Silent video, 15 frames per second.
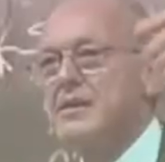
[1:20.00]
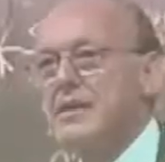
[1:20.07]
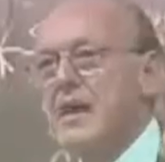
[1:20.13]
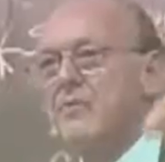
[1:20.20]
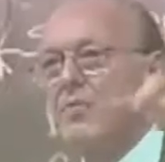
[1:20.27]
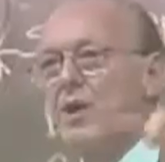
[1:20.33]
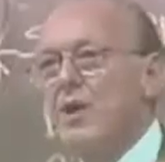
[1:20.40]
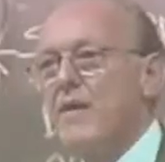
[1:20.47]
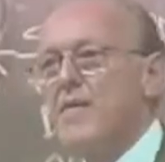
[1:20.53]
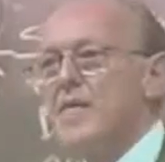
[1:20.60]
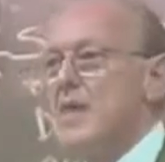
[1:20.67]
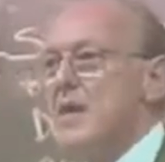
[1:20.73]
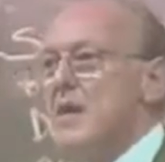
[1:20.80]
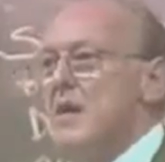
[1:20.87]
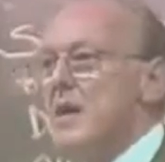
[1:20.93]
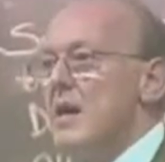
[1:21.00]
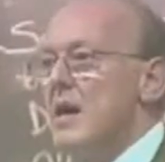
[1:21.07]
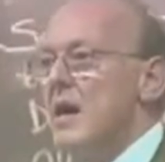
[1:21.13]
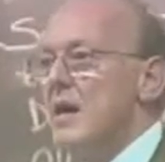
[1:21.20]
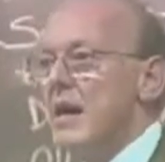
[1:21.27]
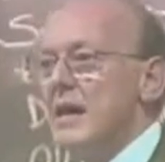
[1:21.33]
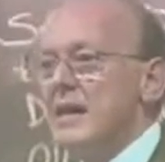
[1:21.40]
health, etc.
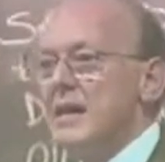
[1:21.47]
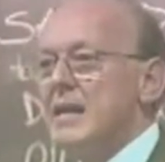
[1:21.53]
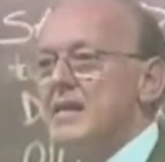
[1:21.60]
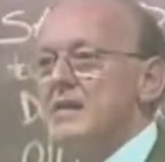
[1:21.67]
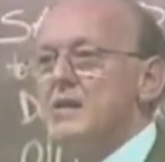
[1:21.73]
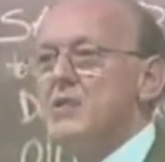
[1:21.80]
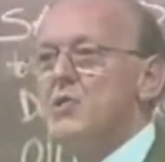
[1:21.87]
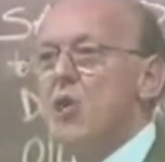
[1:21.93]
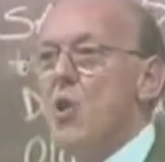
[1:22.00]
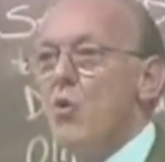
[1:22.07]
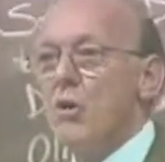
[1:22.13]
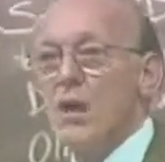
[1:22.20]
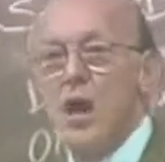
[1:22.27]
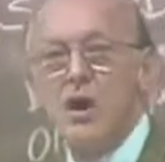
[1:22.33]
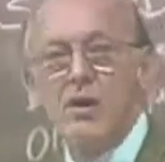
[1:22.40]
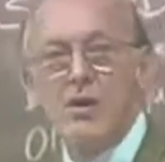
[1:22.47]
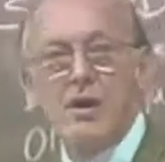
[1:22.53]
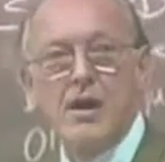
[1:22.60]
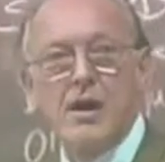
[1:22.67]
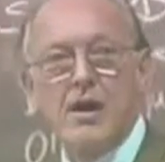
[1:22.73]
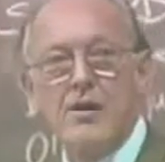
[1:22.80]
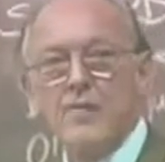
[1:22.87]
Uh, it is no
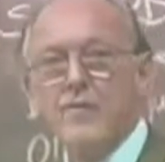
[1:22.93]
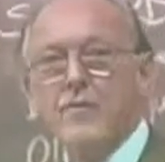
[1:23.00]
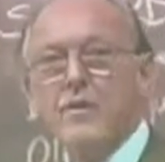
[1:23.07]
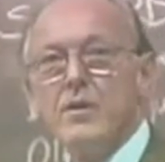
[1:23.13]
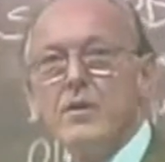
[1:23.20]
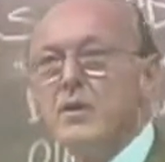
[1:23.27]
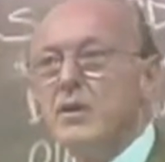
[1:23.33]
longer